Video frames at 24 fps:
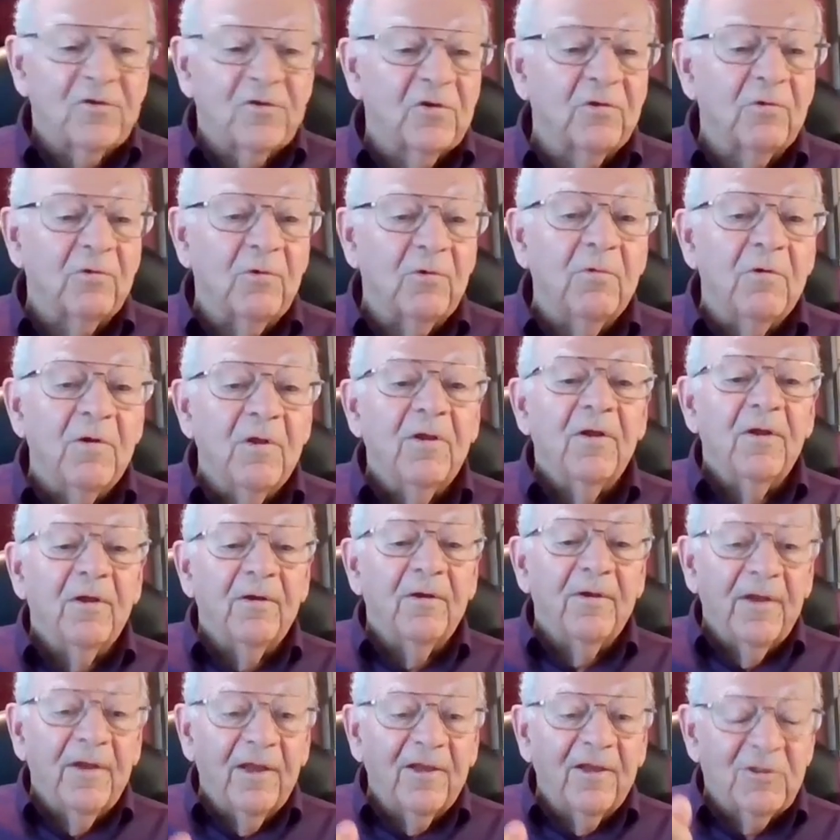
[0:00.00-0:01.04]

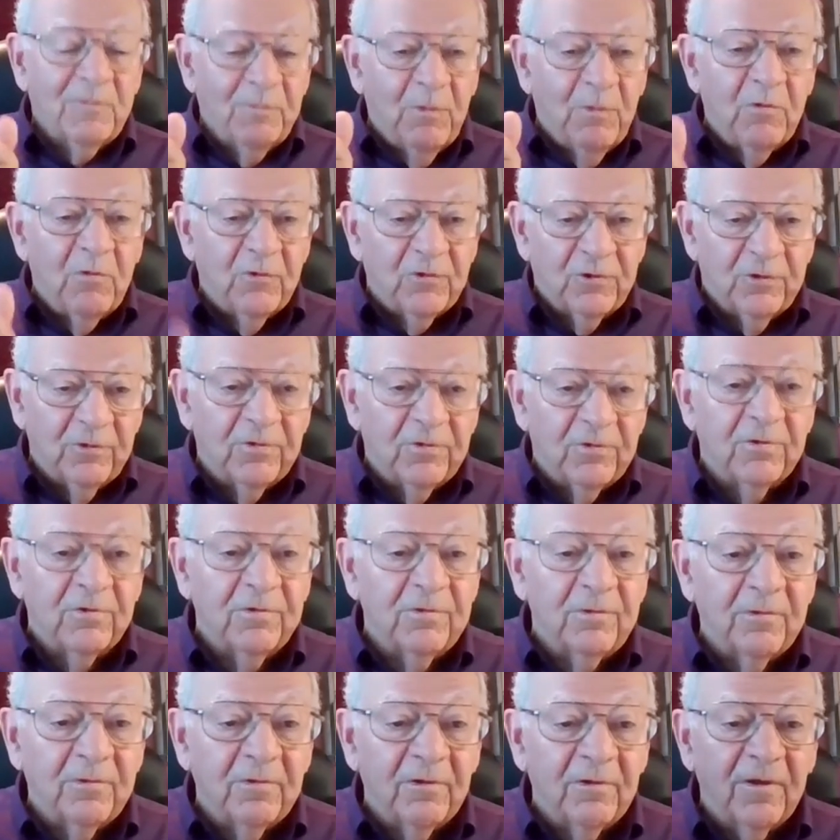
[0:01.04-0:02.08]
and also
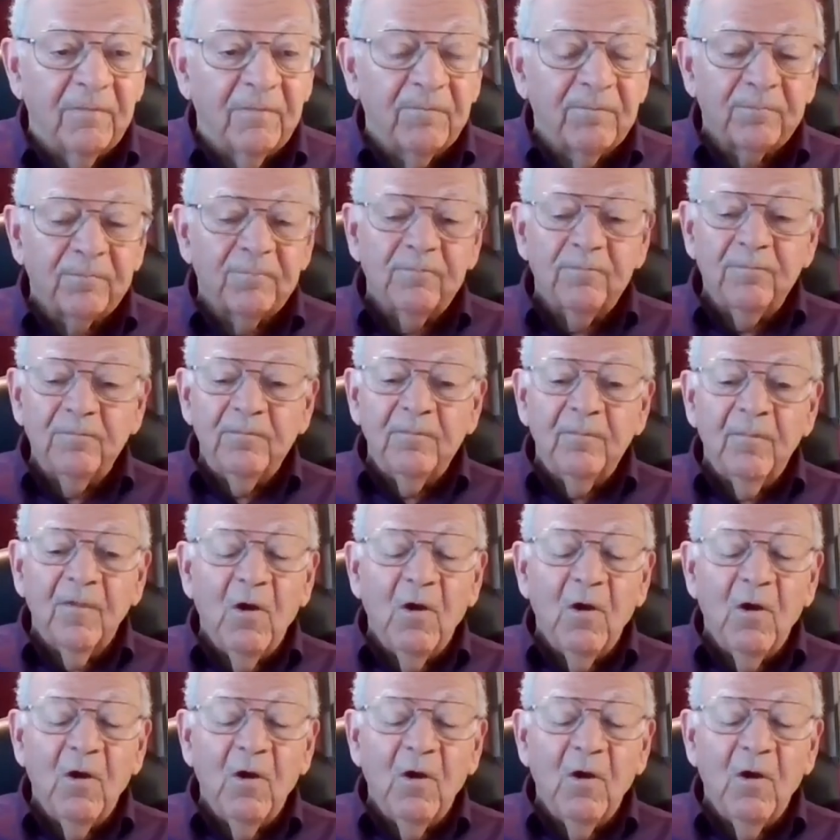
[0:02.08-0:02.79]
exposure